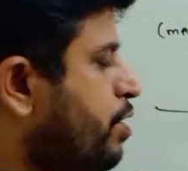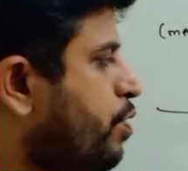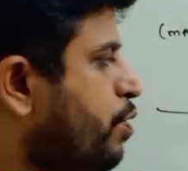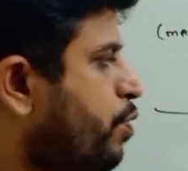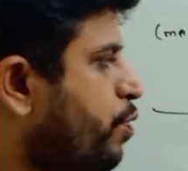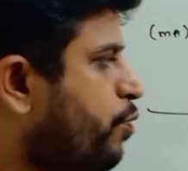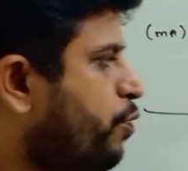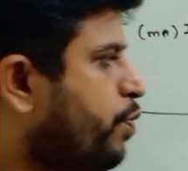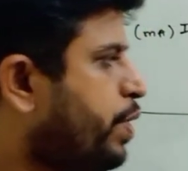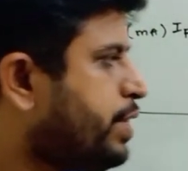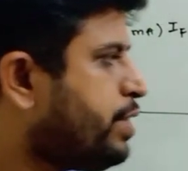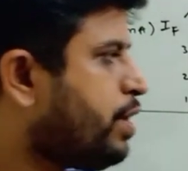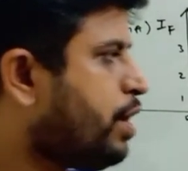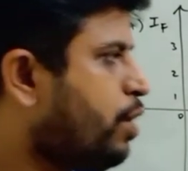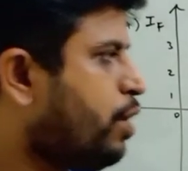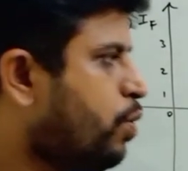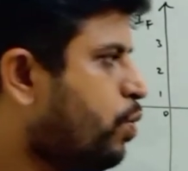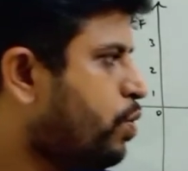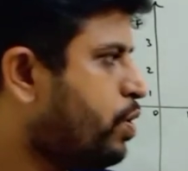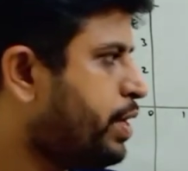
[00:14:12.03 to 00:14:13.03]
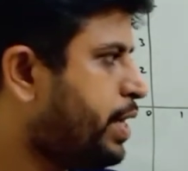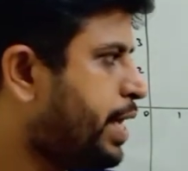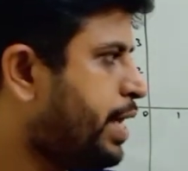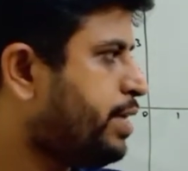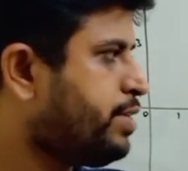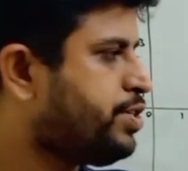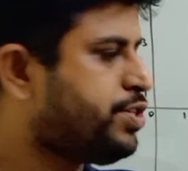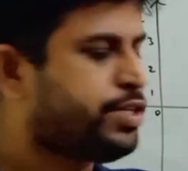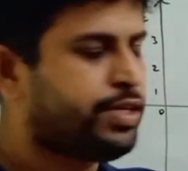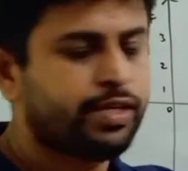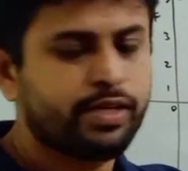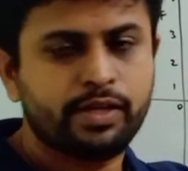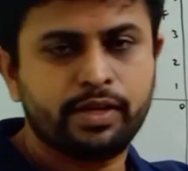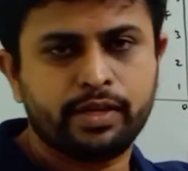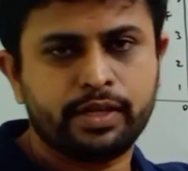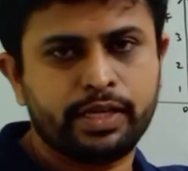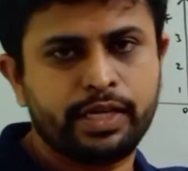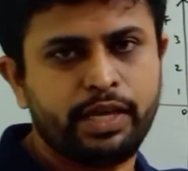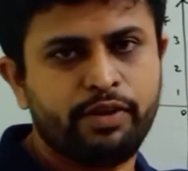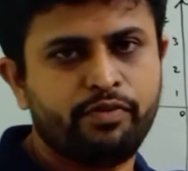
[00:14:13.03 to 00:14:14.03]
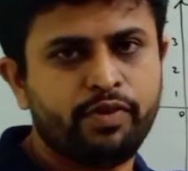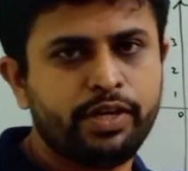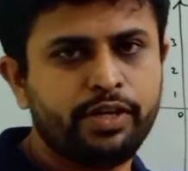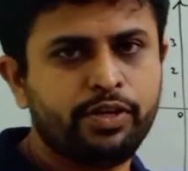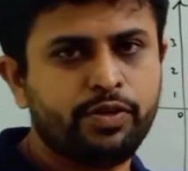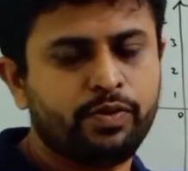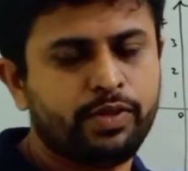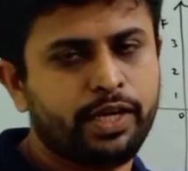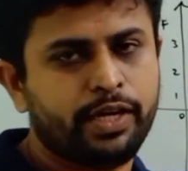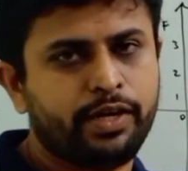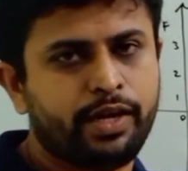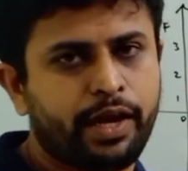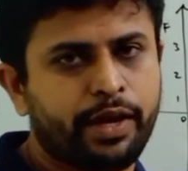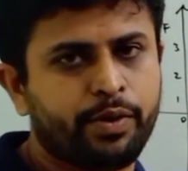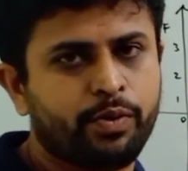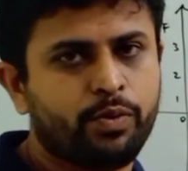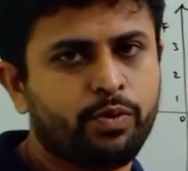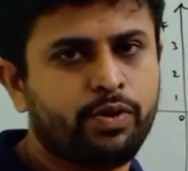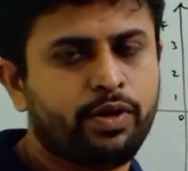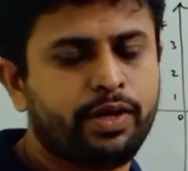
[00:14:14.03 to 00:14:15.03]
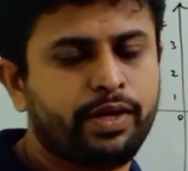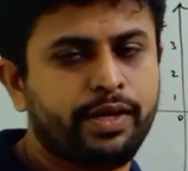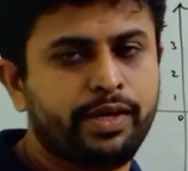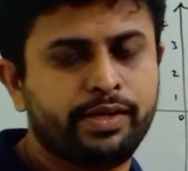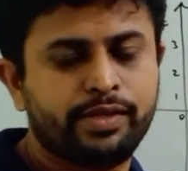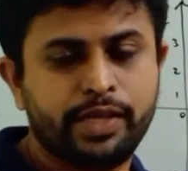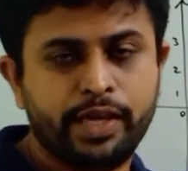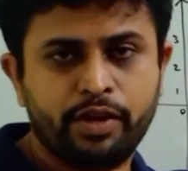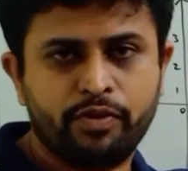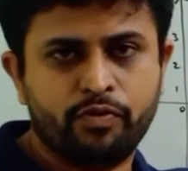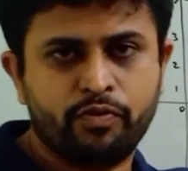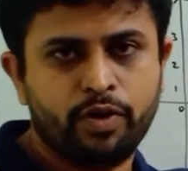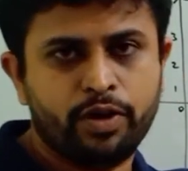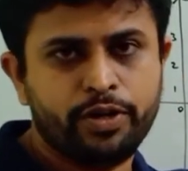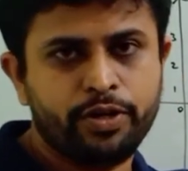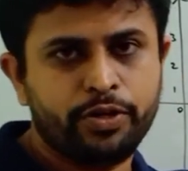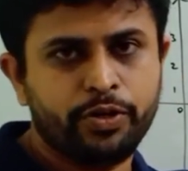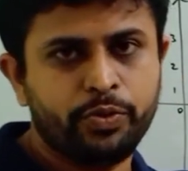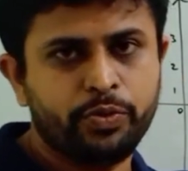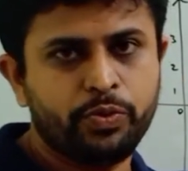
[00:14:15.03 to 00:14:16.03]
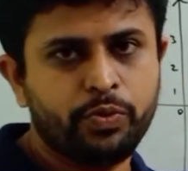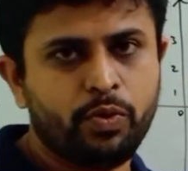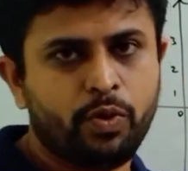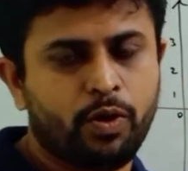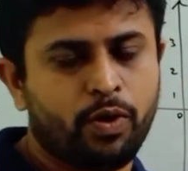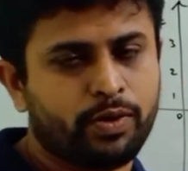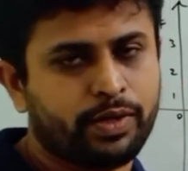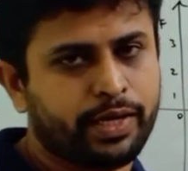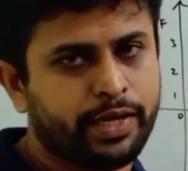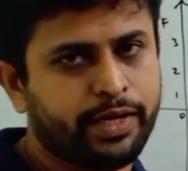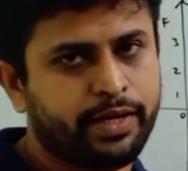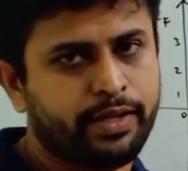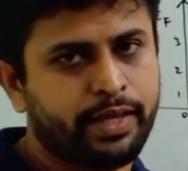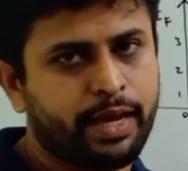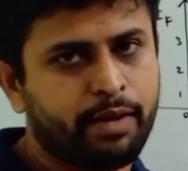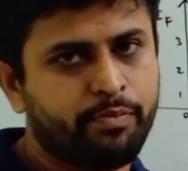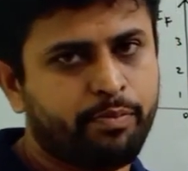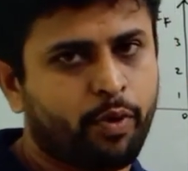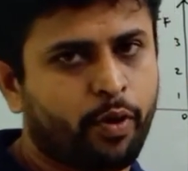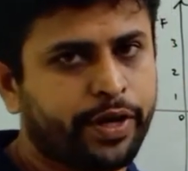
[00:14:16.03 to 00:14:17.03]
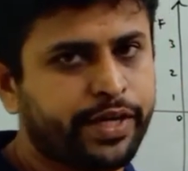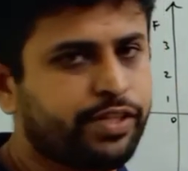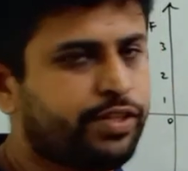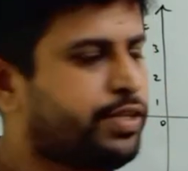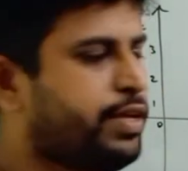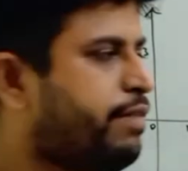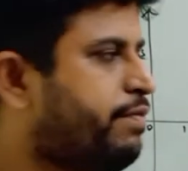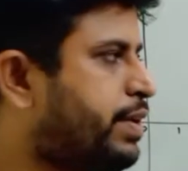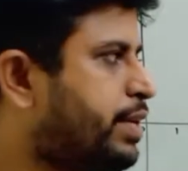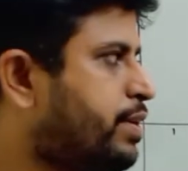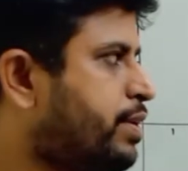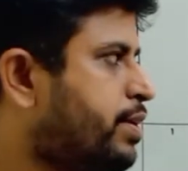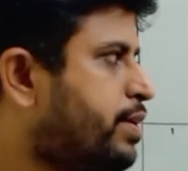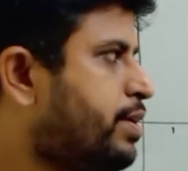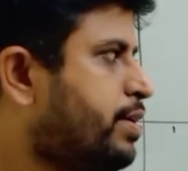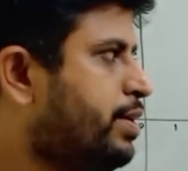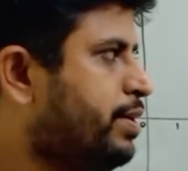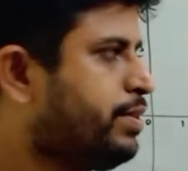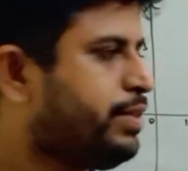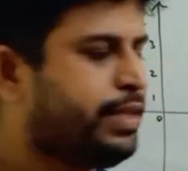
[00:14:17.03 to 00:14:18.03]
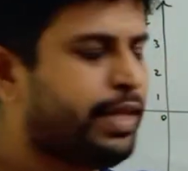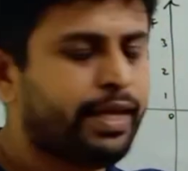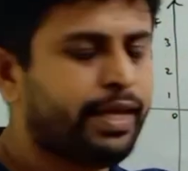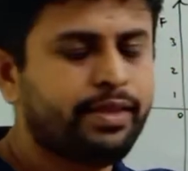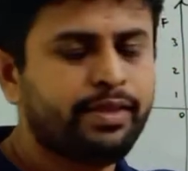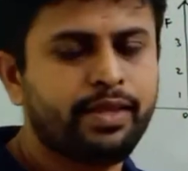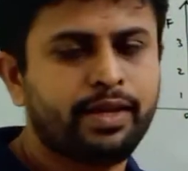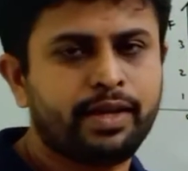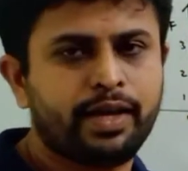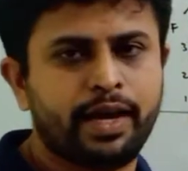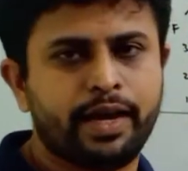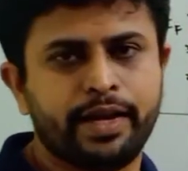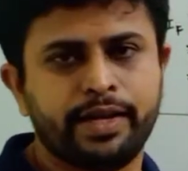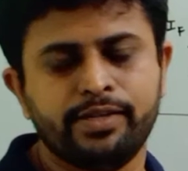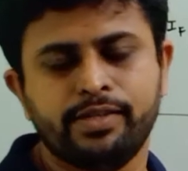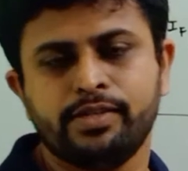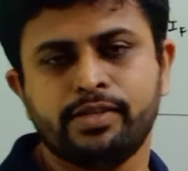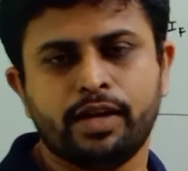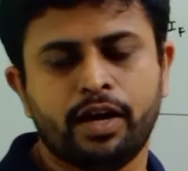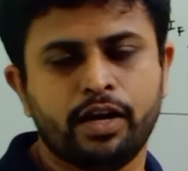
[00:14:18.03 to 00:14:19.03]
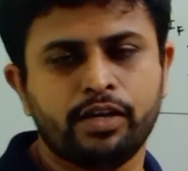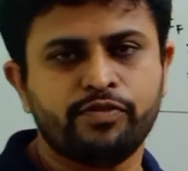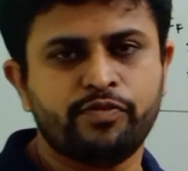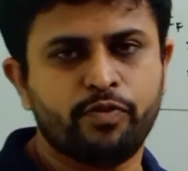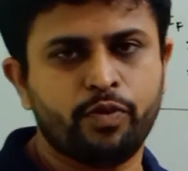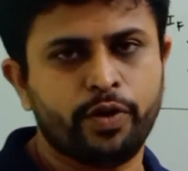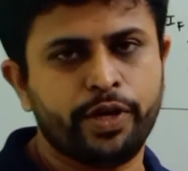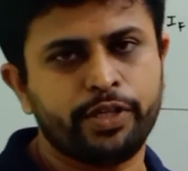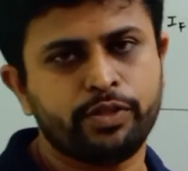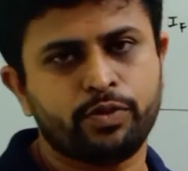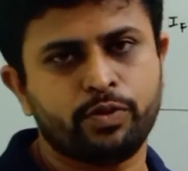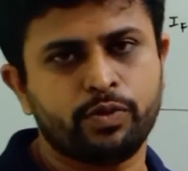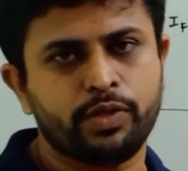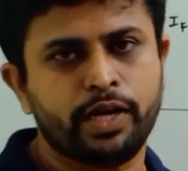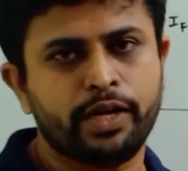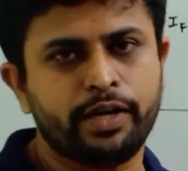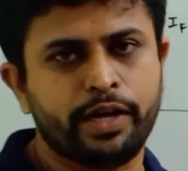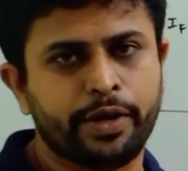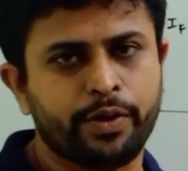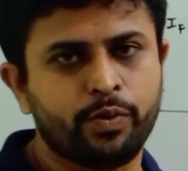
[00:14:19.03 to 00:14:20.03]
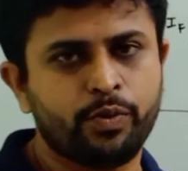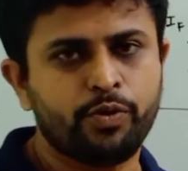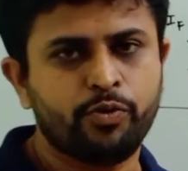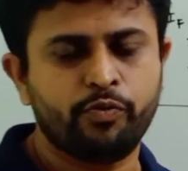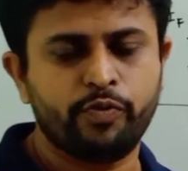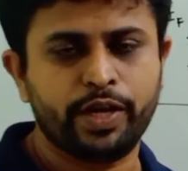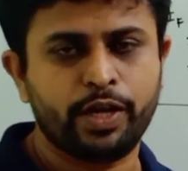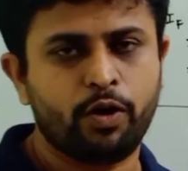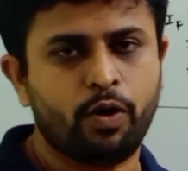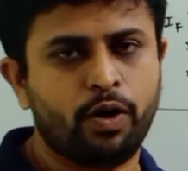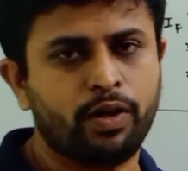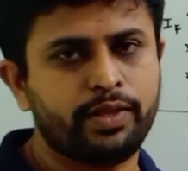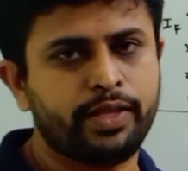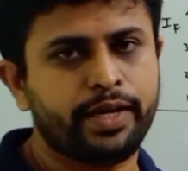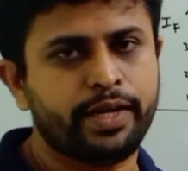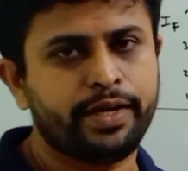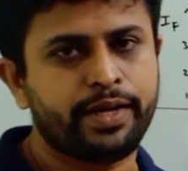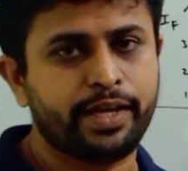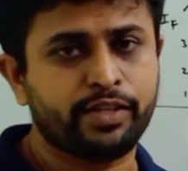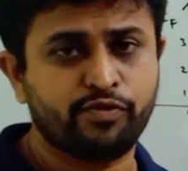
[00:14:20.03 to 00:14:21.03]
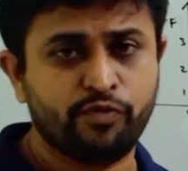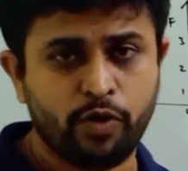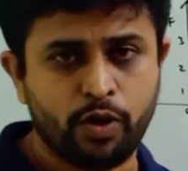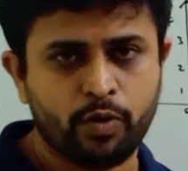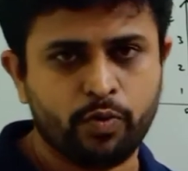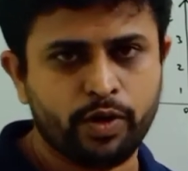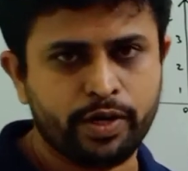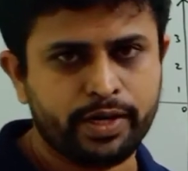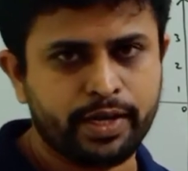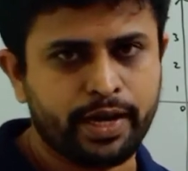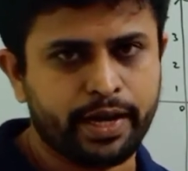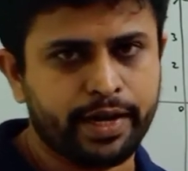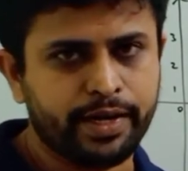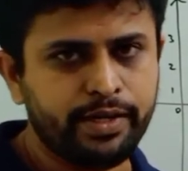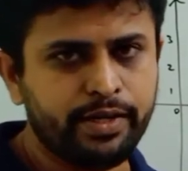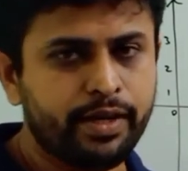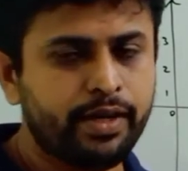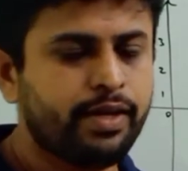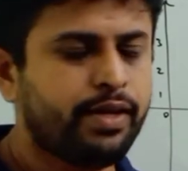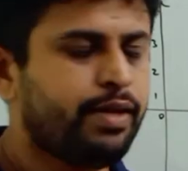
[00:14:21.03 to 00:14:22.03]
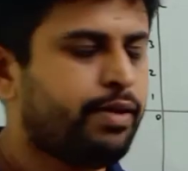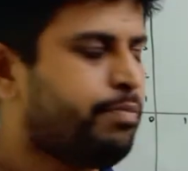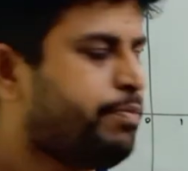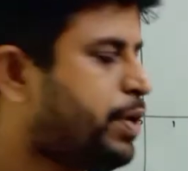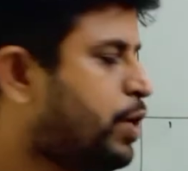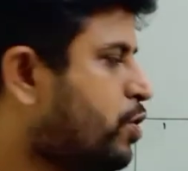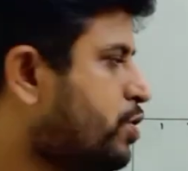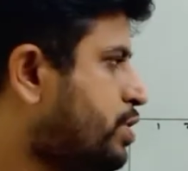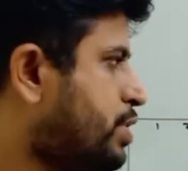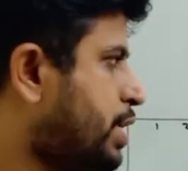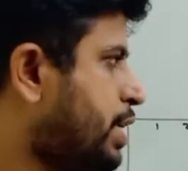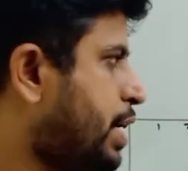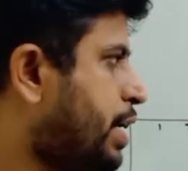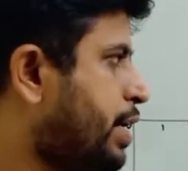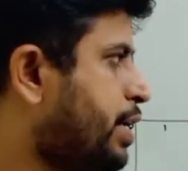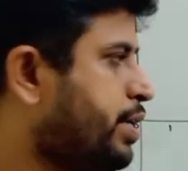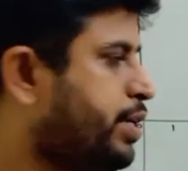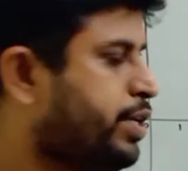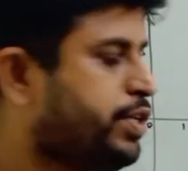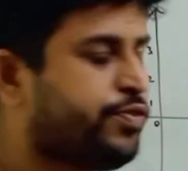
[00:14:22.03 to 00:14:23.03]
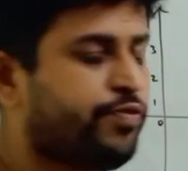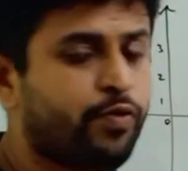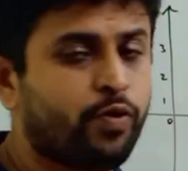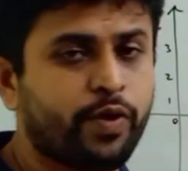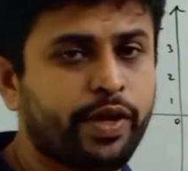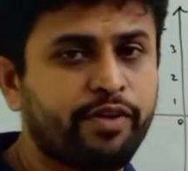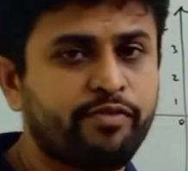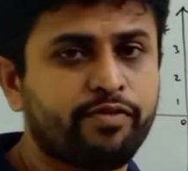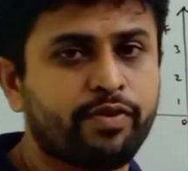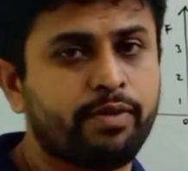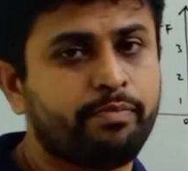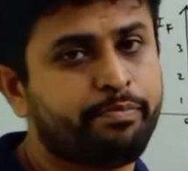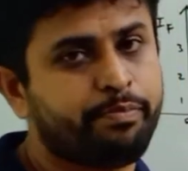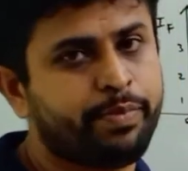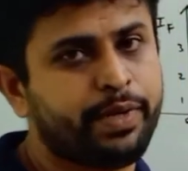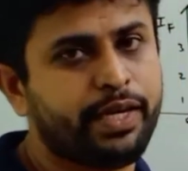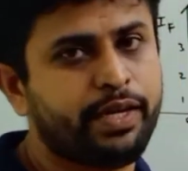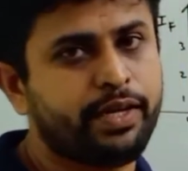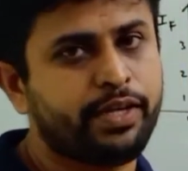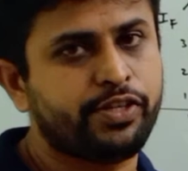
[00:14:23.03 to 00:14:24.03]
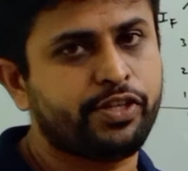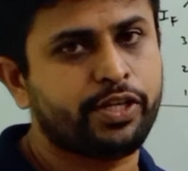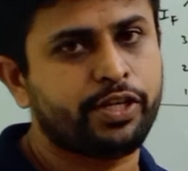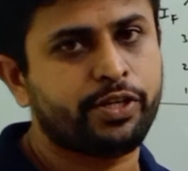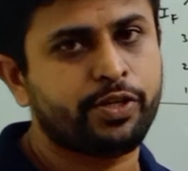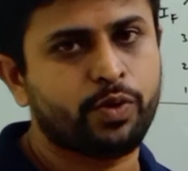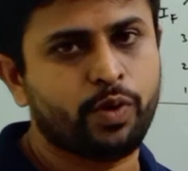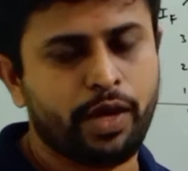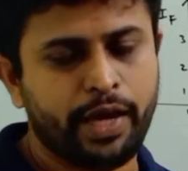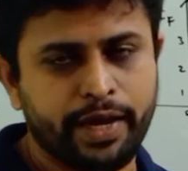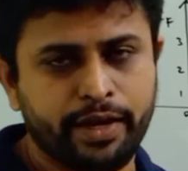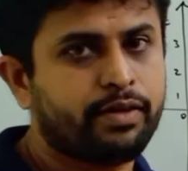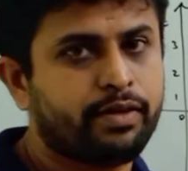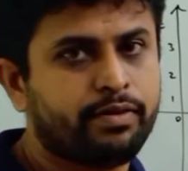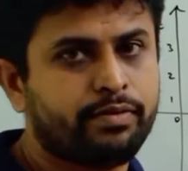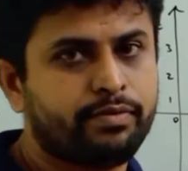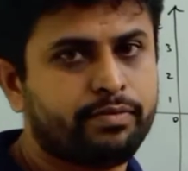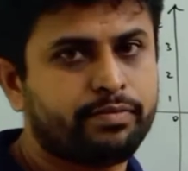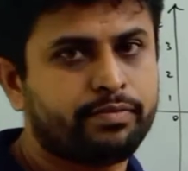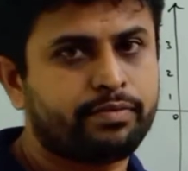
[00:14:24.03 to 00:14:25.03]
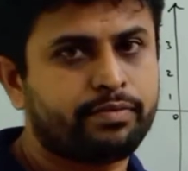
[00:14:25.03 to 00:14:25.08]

when the voltage given to the diode is equal to or greater than 0.7, then the current starts flowing through the diode. We call that as forward current because the current is flowing from P region to N region.